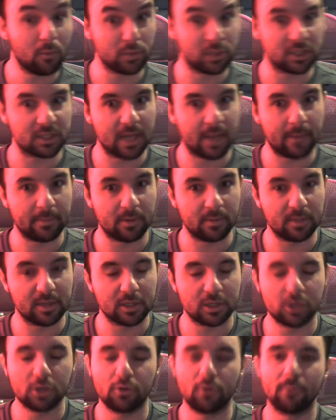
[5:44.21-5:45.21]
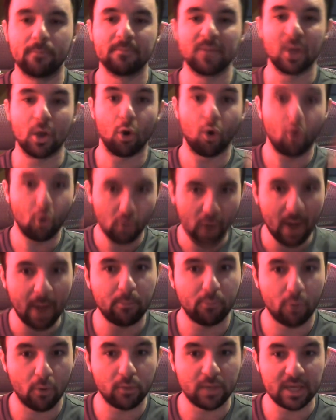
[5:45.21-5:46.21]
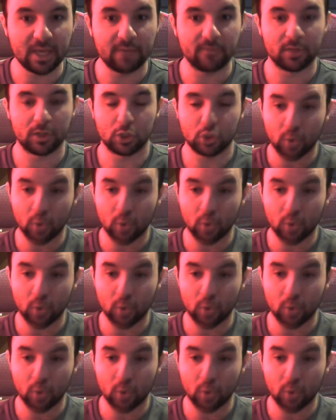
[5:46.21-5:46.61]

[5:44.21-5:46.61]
which has happened to me too, or I broke even.